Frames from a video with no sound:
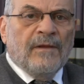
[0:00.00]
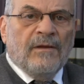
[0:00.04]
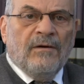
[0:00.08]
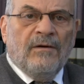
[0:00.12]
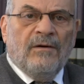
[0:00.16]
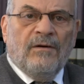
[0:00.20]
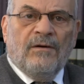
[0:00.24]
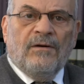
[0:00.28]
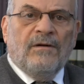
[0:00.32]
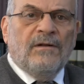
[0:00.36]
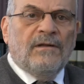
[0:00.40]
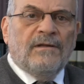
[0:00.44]

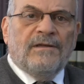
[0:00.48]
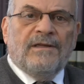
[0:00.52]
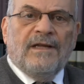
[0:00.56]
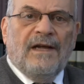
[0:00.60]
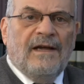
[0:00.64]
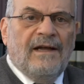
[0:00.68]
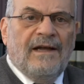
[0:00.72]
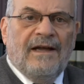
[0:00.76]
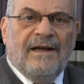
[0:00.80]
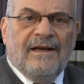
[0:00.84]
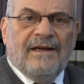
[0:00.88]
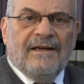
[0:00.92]
all
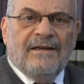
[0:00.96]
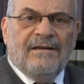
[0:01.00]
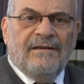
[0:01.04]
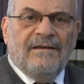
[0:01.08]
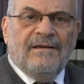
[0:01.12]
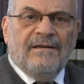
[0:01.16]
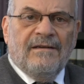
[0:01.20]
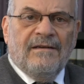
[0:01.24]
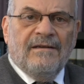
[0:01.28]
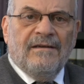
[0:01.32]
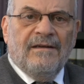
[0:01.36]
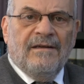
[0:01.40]

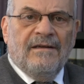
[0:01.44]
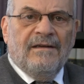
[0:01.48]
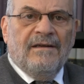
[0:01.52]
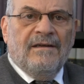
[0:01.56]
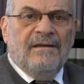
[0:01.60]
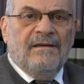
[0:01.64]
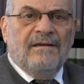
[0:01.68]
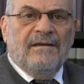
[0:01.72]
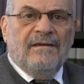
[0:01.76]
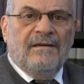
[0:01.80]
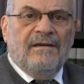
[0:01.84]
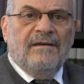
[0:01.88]
died,
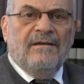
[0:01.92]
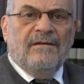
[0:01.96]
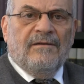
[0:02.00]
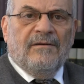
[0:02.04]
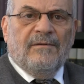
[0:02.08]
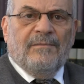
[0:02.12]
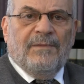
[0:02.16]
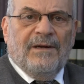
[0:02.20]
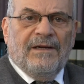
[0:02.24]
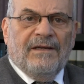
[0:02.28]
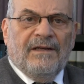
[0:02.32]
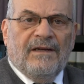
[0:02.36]

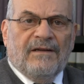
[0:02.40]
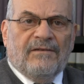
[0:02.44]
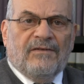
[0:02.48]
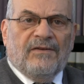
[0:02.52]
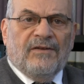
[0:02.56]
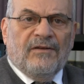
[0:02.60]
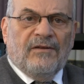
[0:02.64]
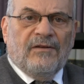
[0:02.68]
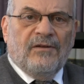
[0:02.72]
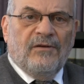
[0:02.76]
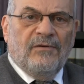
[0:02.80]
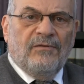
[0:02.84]
either by
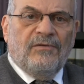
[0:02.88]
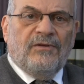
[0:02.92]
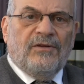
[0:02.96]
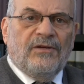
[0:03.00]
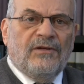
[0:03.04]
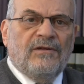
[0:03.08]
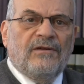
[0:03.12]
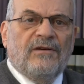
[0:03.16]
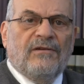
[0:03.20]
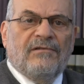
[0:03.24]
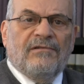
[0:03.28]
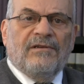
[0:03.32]

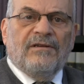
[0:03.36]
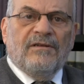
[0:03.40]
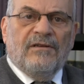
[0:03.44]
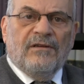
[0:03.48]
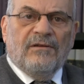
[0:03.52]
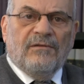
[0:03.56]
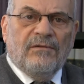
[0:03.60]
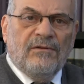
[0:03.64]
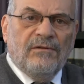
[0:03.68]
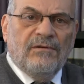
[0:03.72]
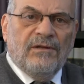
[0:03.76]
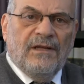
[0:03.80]
execution or in the
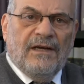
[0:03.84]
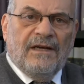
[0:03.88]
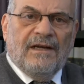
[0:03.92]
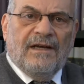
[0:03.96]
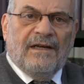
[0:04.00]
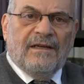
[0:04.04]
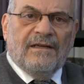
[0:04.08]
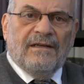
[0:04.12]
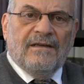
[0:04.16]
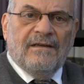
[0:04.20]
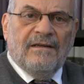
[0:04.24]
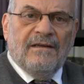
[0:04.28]

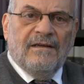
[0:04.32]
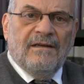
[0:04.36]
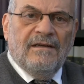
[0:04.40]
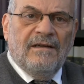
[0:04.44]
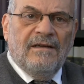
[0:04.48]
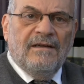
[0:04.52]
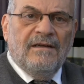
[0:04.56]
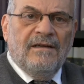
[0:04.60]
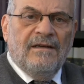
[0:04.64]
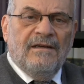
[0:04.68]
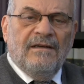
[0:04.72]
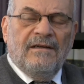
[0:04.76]
Gulag,
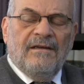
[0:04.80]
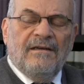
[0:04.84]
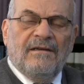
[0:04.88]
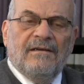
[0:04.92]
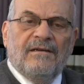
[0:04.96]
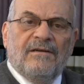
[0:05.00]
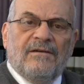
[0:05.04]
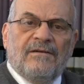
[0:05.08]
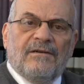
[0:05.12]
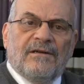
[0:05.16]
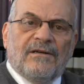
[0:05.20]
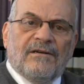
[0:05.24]

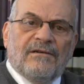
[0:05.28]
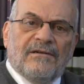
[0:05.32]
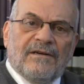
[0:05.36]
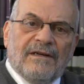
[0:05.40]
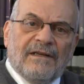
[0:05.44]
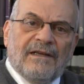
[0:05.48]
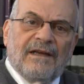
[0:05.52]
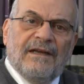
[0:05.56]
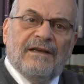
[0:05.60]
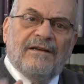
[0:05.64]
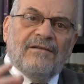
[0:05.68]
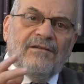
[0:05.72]
in order
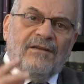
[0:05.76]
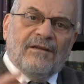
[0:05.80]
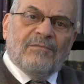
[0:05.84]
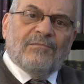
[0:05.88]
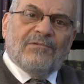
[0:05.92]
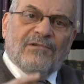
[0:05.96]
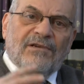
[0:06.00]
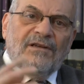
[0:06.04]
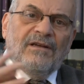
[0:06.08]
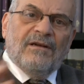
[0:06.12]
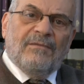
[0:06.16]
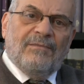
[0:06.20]
again to
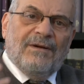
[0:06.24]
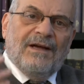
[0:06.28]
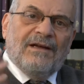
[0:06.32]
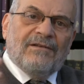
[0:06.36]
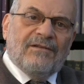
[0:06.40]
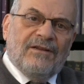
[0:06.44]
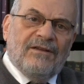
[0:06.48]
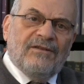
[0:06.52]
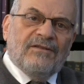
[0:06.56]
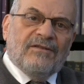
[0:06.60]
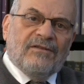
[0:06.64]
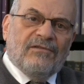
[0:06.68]
bring
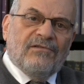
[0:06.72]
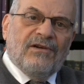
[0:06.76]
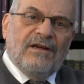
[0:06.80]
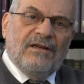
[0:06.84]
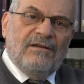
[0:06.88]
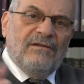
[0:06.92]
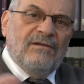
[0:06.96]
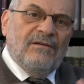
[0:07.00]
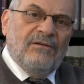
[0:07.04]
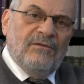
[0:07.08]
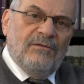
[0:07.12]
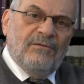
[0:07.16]
about this
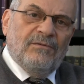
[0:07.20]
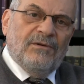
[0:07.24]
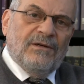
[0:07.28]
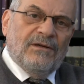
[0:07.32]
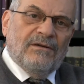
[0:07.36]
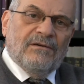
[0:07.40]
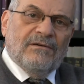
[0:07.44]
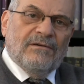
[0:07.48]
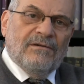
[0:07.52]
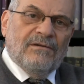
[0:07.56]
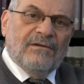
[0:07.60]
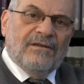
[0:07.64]
great new
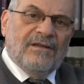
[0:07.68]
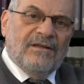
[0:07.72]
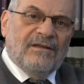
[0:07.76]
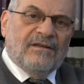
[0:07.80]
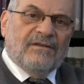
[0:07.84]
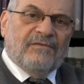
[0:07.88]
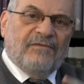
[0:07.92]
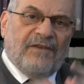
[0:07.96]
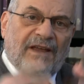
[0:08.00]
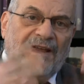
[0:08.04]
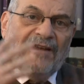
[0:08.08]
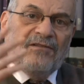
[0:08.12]
world,
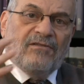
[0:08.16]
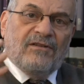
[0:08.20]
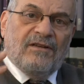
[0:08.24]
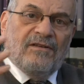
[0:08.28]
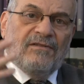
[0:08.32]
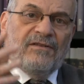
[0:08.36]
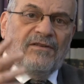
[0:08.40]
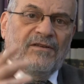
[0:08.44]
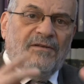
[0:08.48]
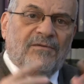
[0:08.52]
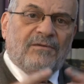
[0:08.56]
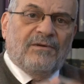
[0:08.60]
this
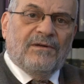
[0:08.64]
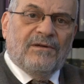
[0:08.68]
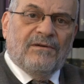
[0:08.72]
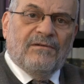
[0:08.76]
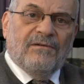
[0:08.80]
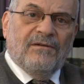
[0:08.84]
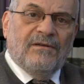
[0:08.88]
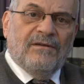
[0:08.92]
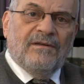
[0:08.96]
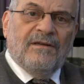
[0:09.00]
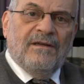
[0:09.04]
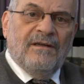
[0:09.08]
fantasy
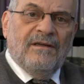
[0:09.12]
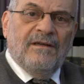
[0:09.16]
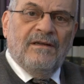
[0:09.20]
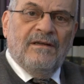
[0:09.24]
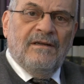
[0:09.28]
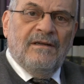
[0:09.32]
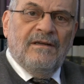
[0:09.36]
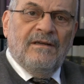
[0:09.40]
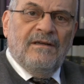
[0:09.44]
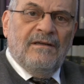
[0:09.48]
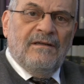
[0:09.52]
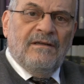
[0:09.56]
world
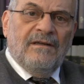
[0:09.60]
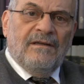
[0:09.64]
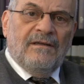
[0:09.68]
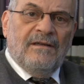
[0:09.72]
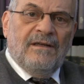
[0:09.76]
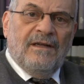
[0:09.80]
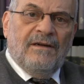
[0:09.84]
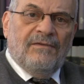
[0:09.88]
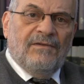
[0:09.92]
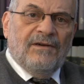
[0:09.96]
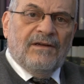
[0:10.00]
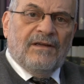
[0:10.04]
that
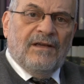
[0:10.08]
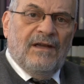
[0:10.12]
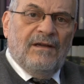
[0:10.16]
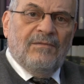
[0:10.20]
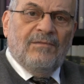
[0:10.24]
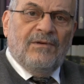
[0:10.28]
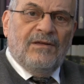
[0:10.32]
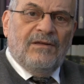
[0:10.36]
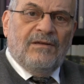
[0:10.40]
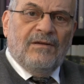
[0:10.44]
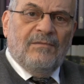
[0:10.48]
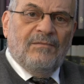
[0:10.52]
never
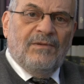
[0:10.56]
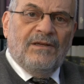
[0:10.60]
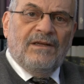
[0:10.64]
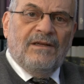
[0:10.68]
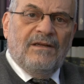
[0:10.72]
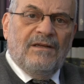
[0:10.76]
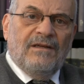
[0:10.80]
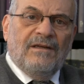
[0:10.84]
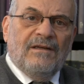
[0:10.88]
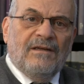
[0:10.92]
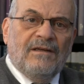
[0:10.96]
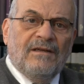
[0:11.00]
came into
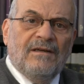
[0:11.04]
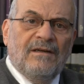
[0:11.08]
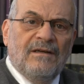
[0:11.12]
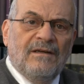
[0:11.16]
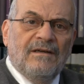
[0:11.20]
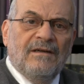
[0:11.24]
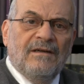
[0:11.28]
being,